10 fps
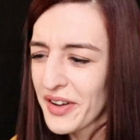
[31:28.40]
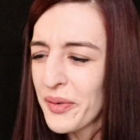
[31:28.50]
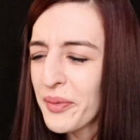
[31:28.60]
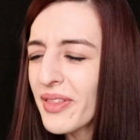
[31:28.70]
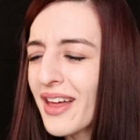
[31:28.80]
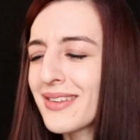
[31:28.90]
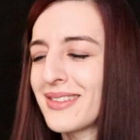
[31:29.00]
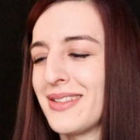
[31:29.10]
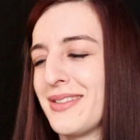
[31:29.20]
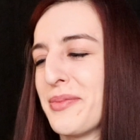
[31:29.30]
Well, that's
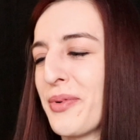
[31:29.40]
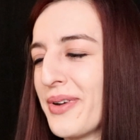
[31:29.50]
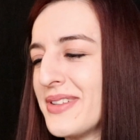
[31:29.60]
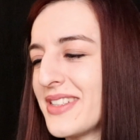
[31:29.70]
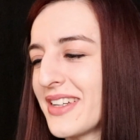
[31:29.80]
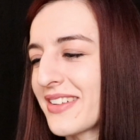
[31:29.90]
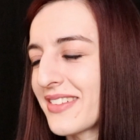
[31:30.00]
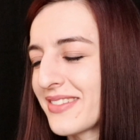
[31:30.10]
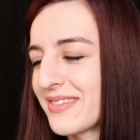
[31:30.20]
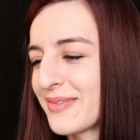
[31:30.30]
disappointing.
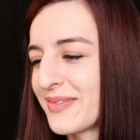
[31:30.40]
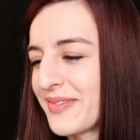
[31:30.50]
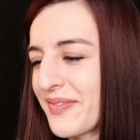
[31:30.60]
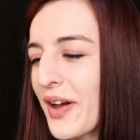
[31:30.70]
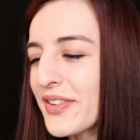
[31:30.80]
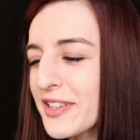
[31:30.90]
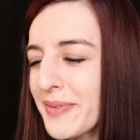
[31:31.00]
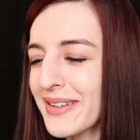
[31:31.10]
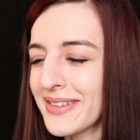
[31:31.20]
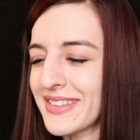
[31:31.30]
I was
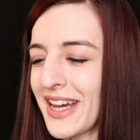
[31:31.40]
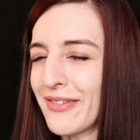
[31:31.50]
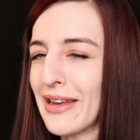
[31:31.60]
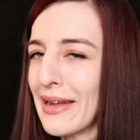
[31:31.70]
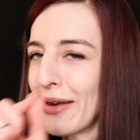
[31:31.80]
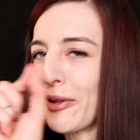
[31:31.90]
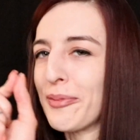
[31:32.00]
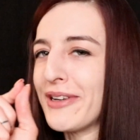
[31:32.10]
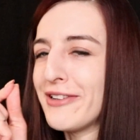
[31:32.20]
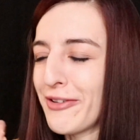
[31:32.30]
expecting to have a little
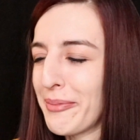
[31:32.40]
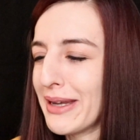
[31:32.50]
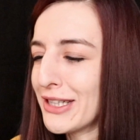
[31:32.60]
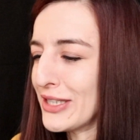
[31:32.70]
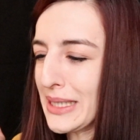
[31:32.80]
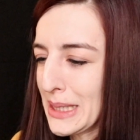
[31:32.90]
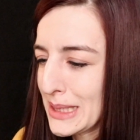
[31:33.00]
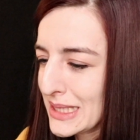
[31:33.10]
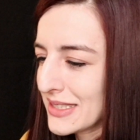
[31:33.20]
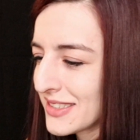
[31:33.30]
bit of a
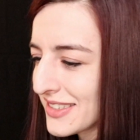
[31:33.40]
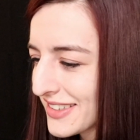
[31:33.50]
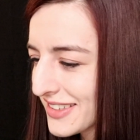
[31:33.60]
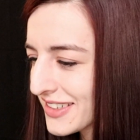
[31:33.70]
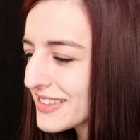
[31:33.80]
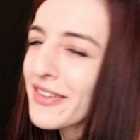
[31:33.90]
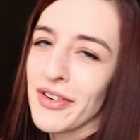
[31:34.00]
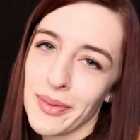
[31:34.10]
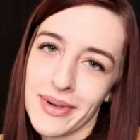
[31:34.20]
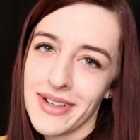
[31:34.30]
bitchiness, because
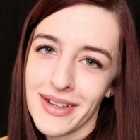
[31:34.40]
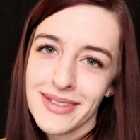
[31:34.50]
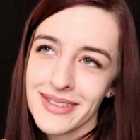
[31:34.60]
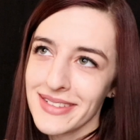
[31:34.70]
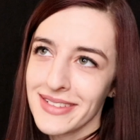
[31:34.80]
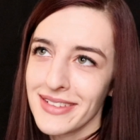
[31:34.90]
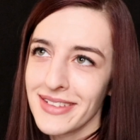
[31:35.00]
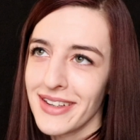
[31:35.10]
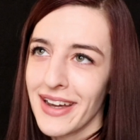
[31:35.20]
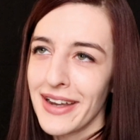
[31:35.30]
everyone does.
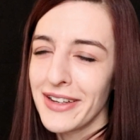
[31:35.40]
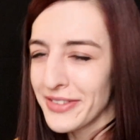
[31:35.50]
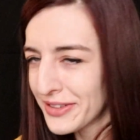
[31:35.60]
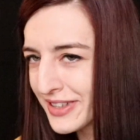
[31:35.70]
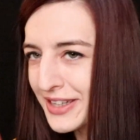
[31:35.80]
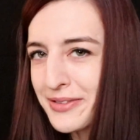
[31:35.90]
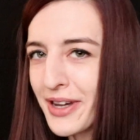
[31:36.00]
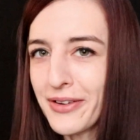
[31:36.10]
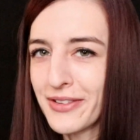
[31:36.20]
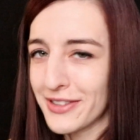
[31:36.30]
And if you say you
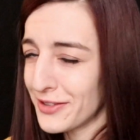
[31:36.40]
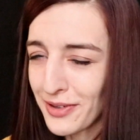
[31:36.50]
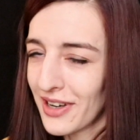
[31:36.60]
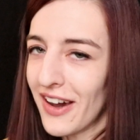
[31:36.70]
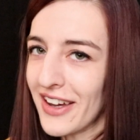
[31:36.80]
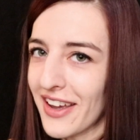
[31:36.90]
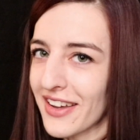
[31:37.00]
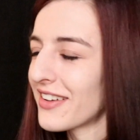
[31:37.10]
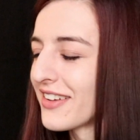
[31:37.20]
don't, you're lying.